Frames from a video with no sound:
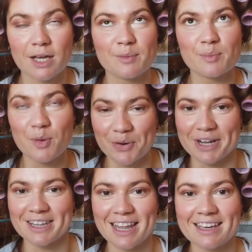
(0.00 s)

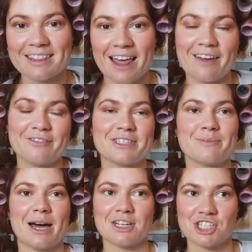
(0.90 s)
important. Like, life is
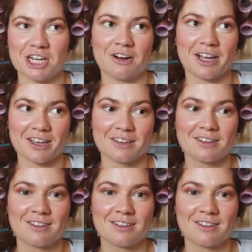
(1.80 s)
about sharing